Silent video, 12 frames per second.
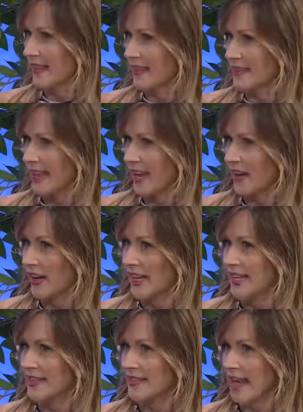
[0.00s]
this area.
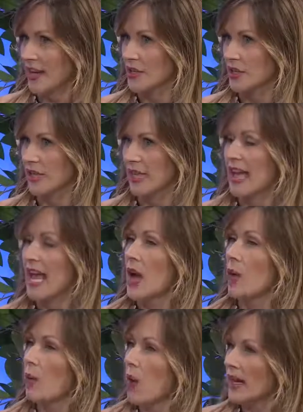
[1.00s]
He's actually,
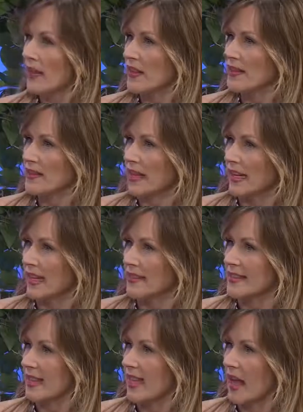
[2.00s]
one of the
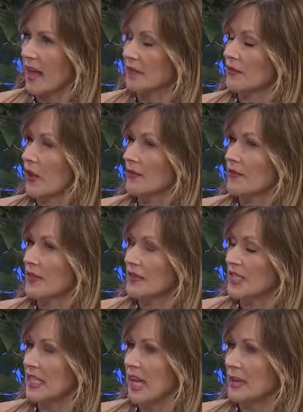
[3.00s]
studies involved
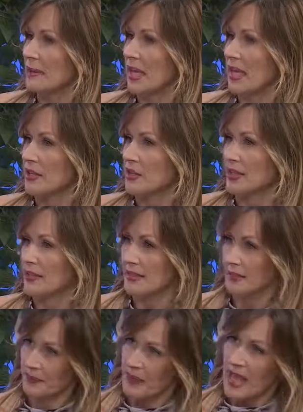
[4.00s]
59 patients,